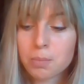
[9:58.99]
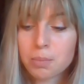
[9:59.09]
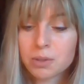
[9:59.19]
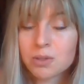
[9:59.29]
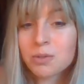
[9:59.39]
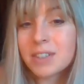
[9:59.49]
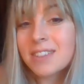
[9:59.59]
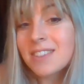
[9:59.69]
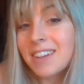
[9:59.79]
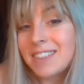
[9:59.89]
But don't get
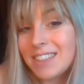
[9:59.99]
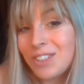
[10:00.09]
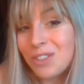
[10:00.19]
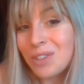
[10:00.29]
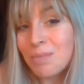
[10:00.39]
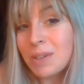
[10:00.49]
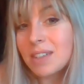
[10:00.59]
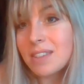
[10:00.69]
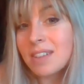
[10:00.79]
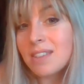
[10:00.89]
sucked into it,
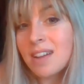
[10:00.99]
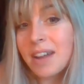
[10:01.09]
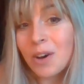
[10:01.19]
because it's not